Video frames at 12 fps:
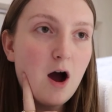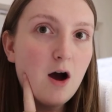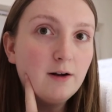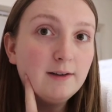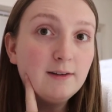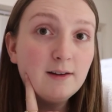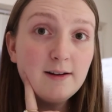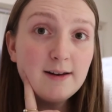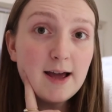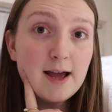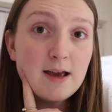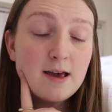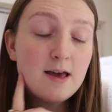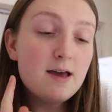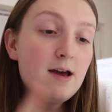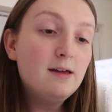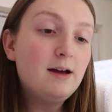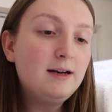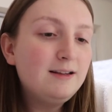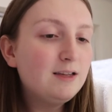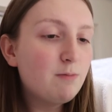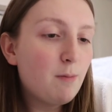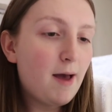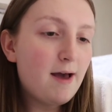on Sunday that I need to
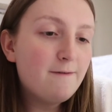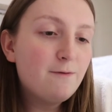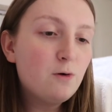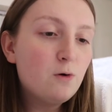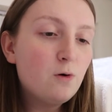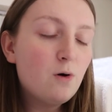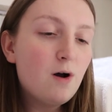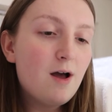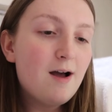prepare for.